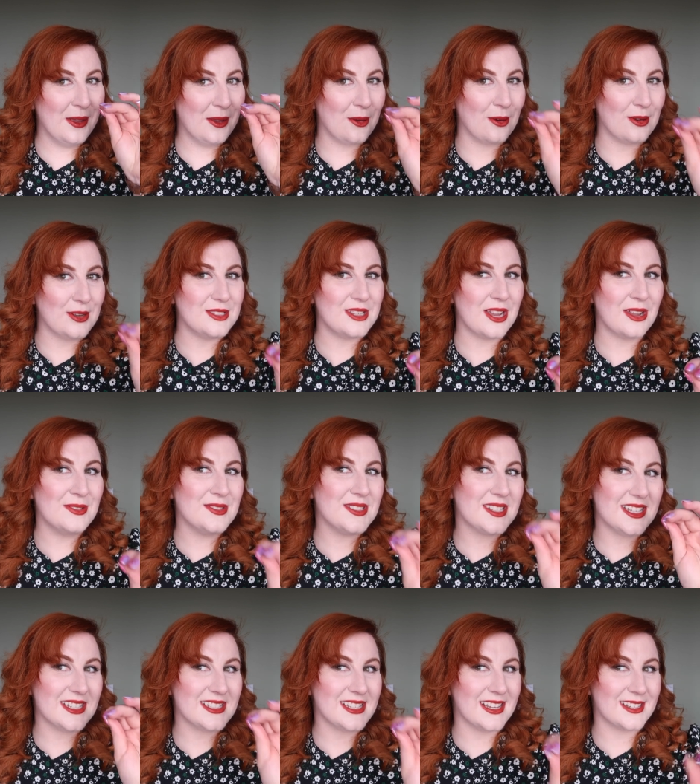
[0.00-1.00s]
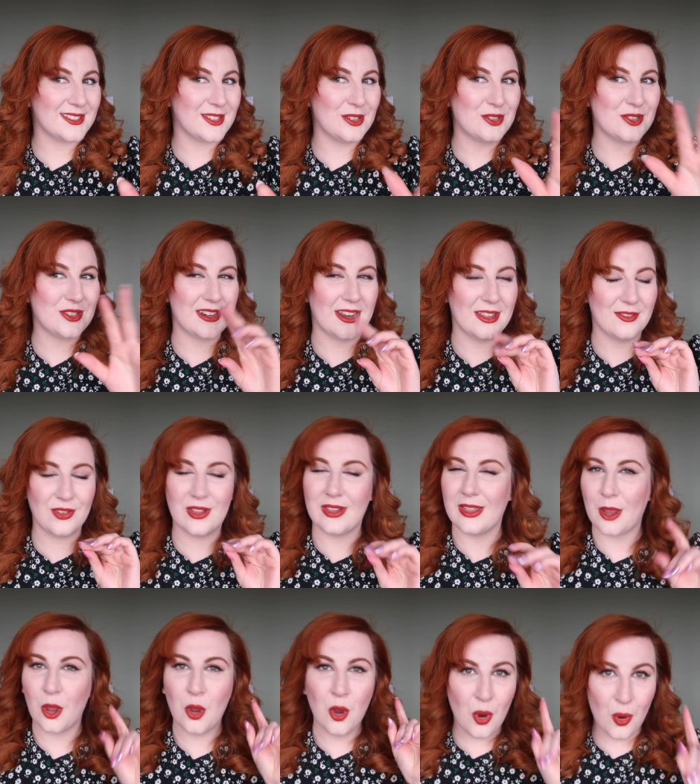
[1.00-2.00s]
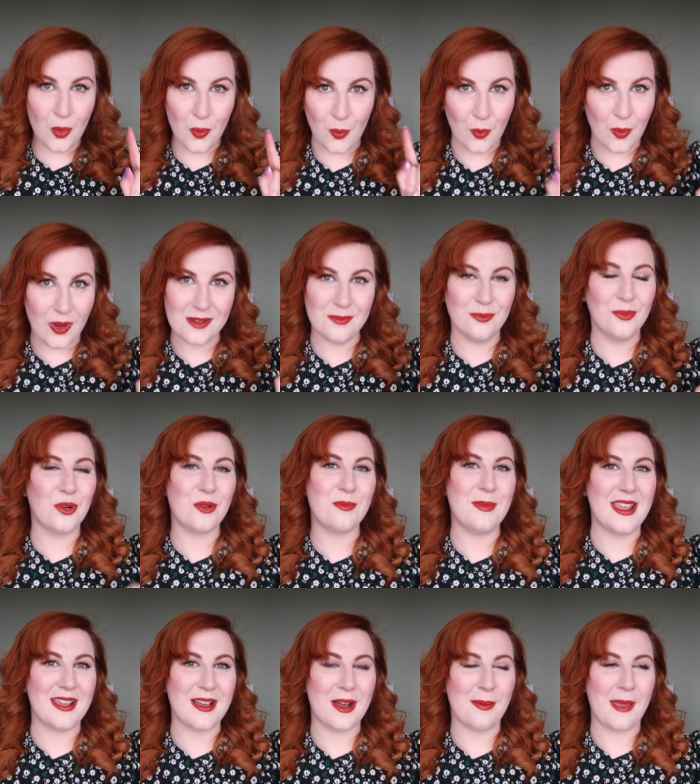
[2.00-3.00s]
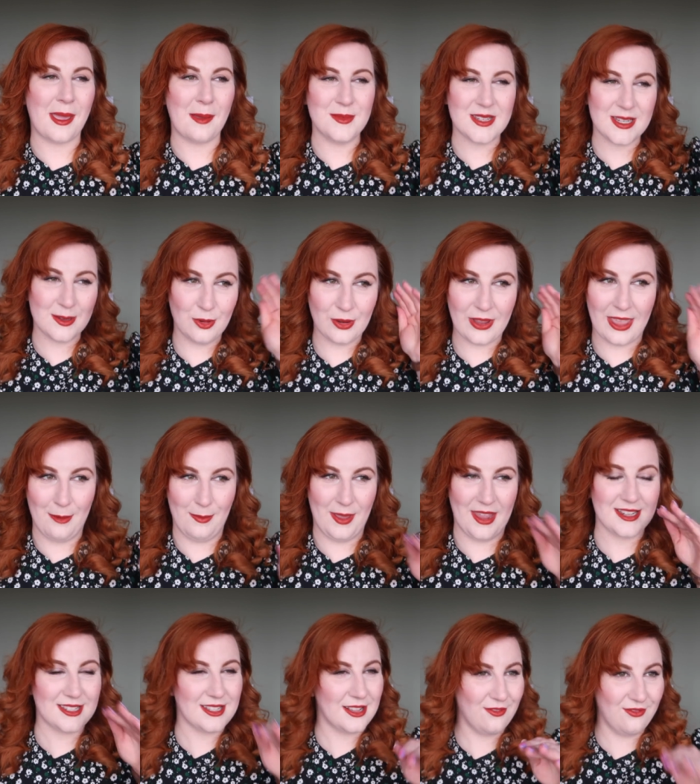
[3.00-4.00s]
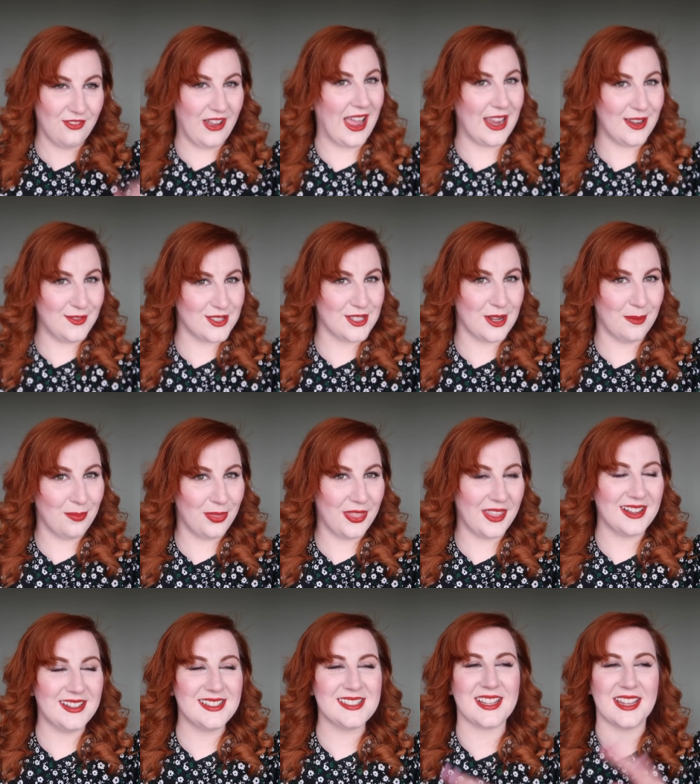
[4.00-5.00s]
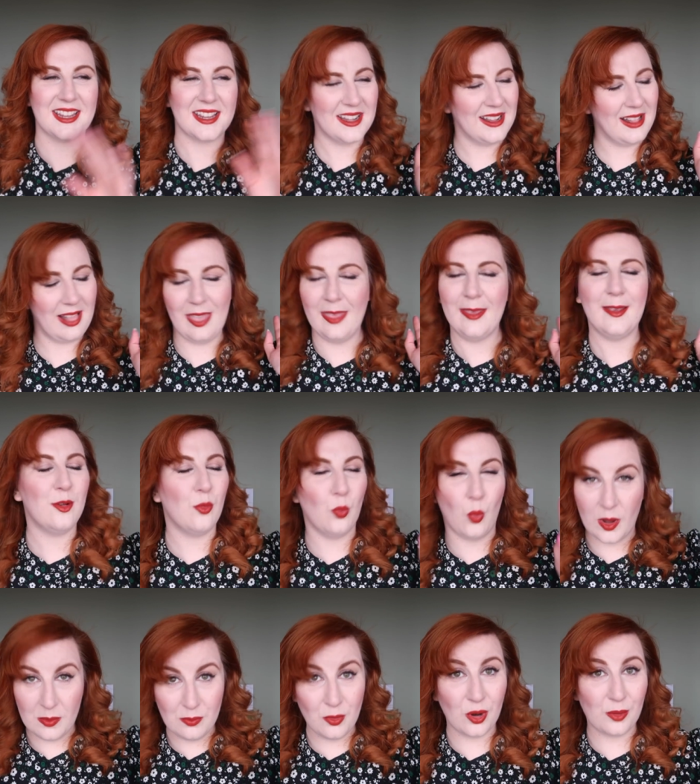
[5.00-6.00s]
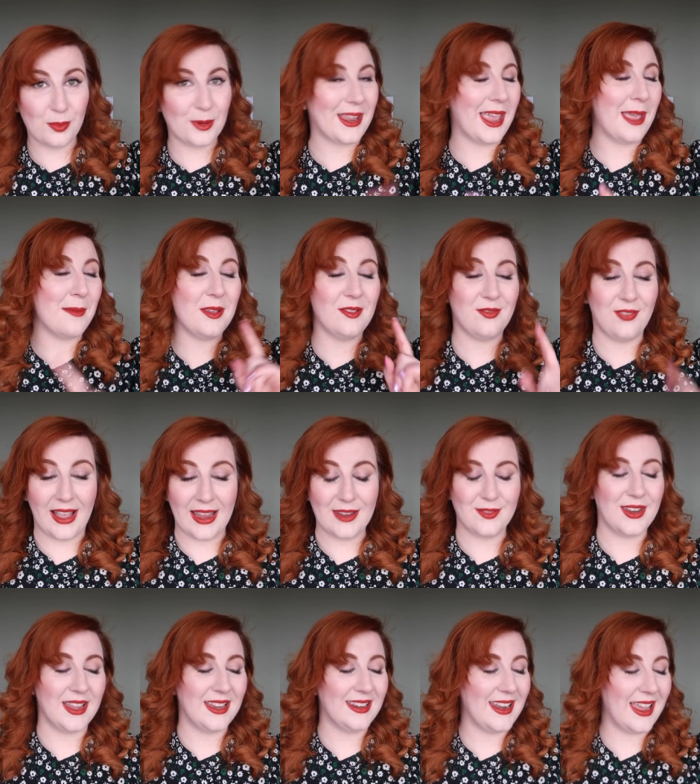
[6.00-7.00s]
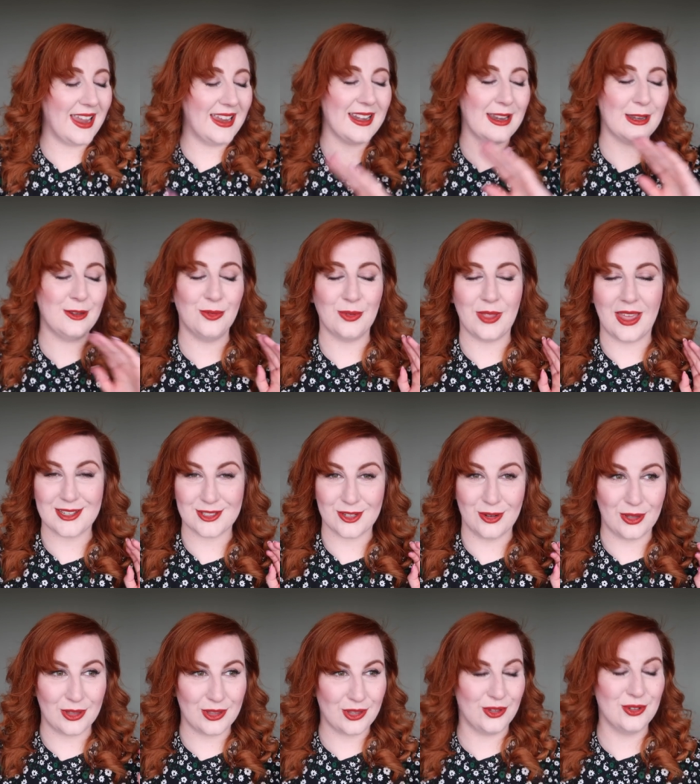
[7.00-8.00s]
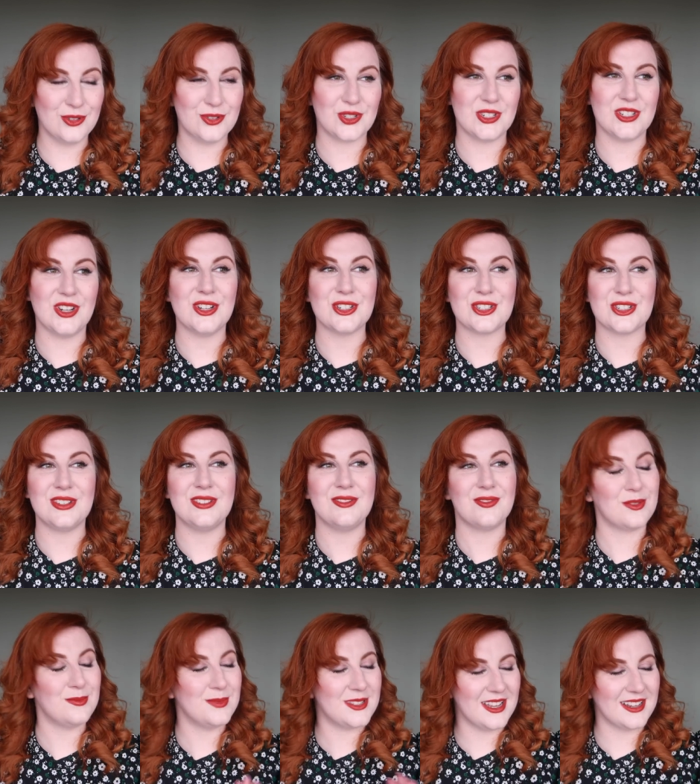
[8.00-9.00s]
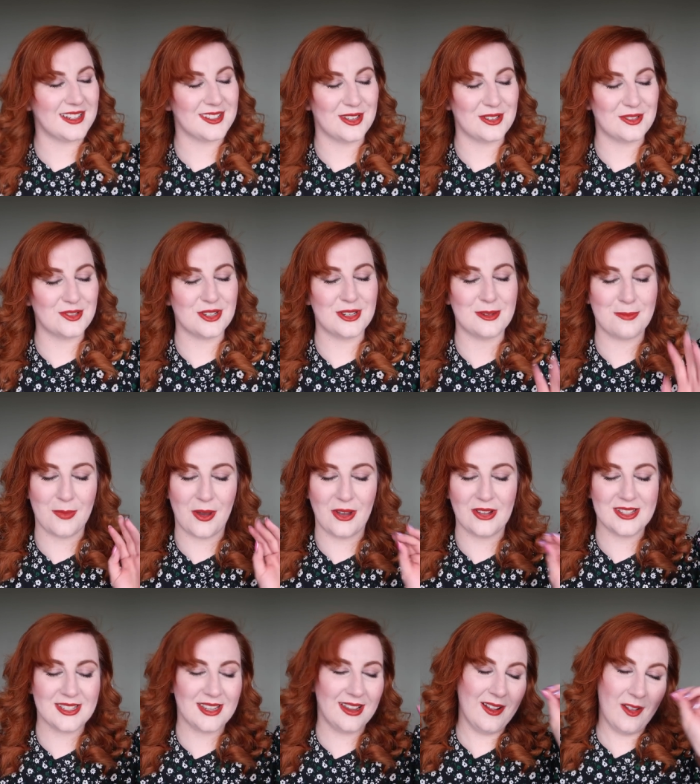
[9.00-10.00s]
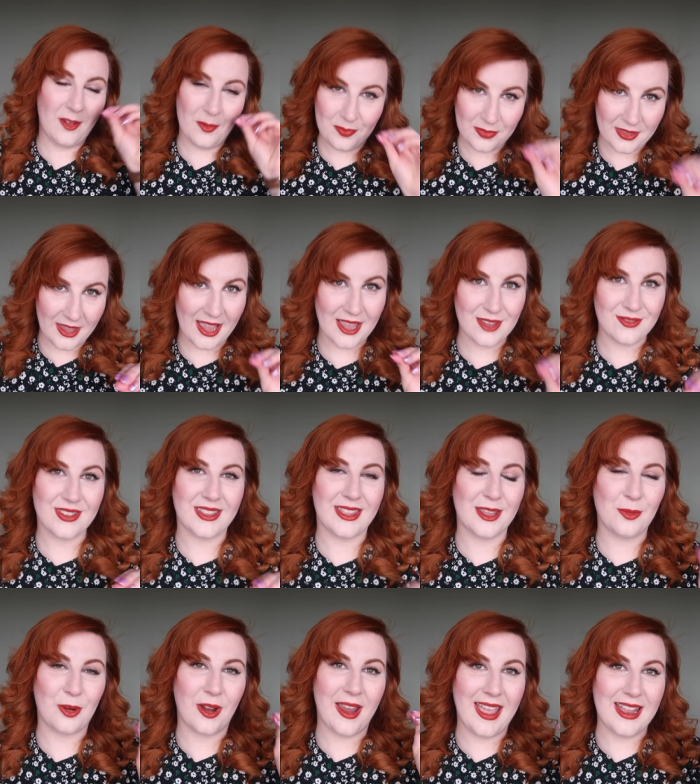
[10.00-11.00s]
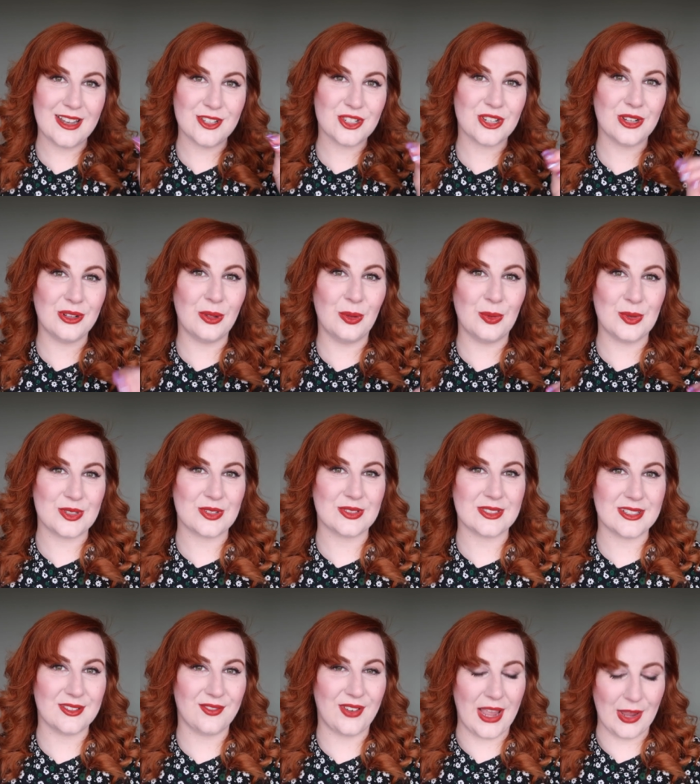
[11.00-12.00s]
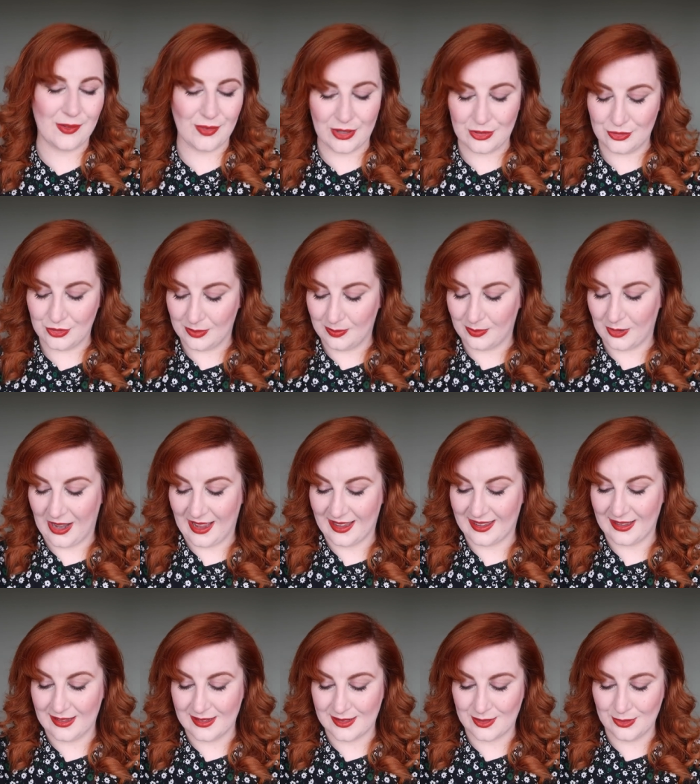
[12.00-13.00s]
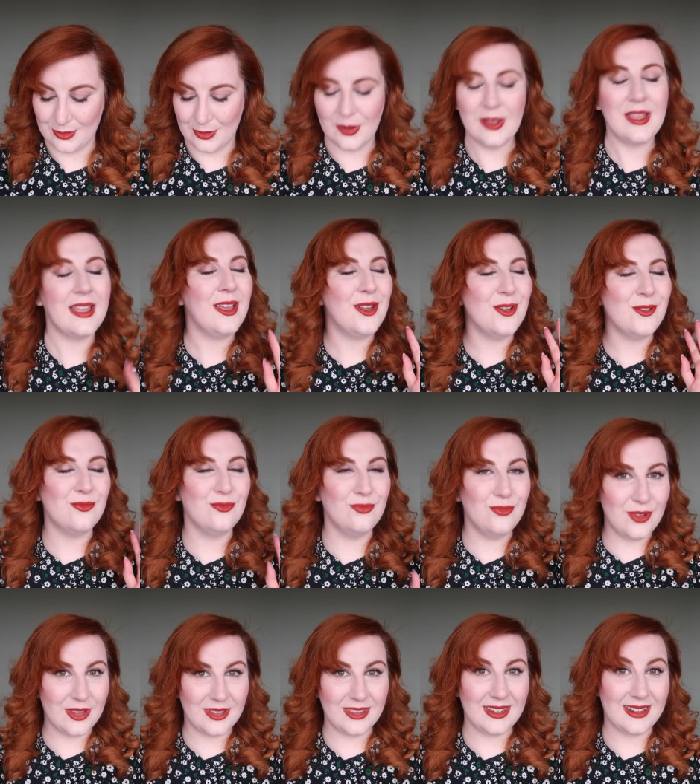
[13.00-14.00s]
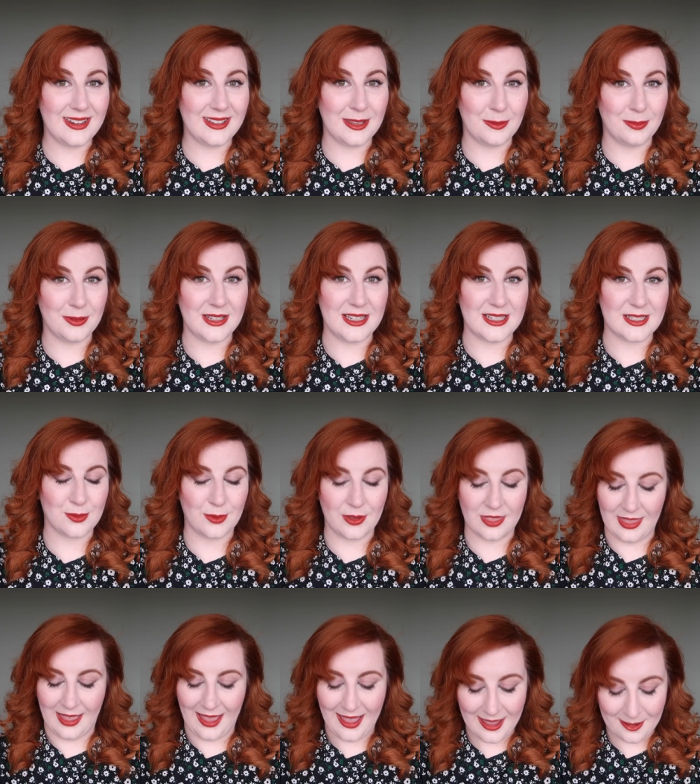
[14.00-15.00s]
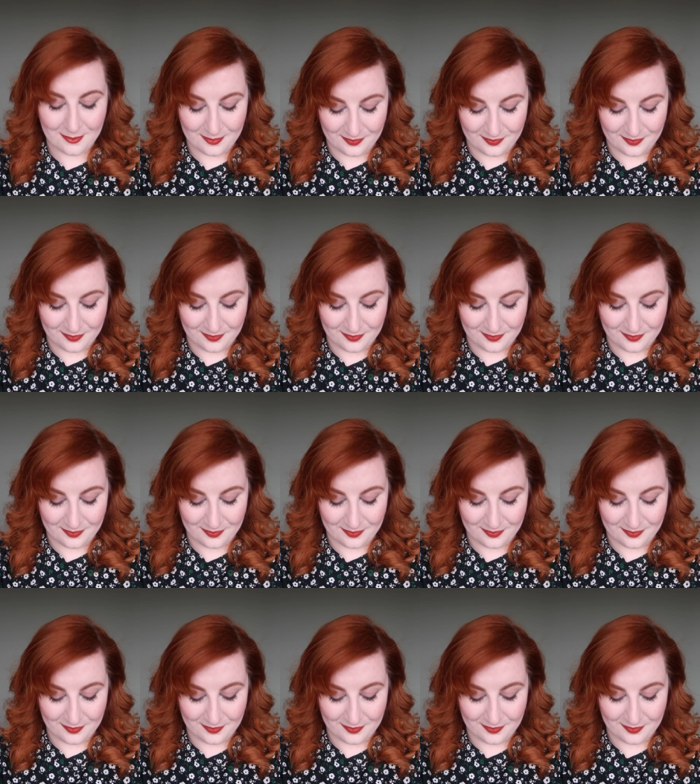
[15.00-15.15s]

gone down to the 600 and I feel like one more makeup empty will get me into the five somethings. Like one more would get me 599 I know that's not a huge reduction from 600 but I feel like we're inching closer to the 500 bracket so really really pleased with that.